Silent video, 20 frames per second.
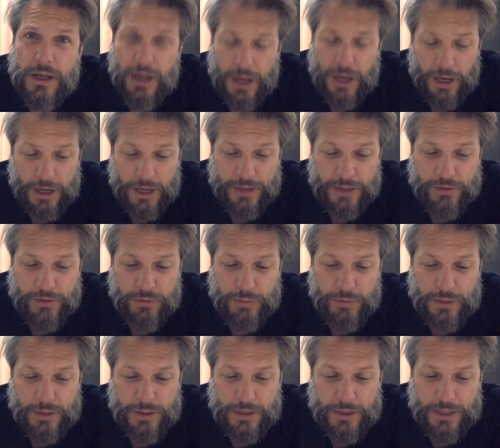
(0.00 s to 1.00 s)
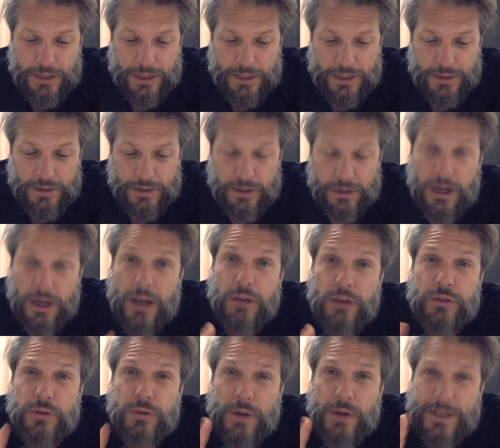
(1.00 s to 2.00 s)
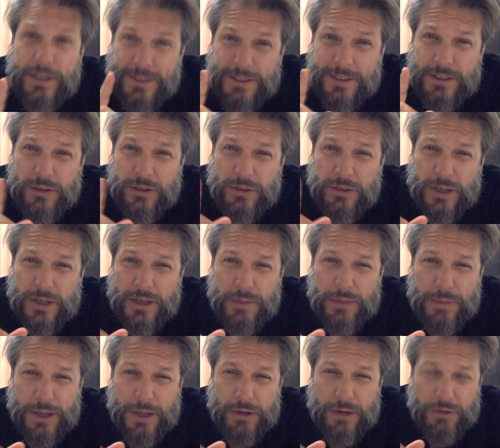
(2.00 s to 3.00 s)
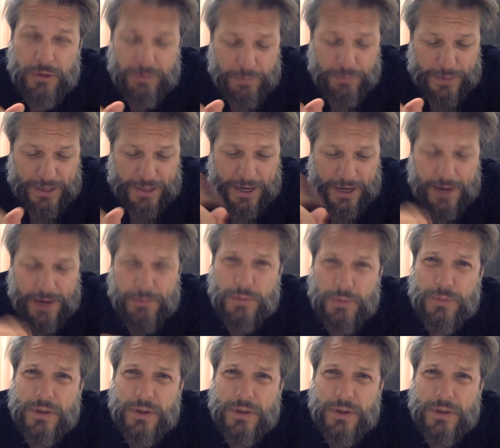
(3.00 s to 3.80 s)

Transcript: I just wanted, and uh, also I did go get a battery for my camera,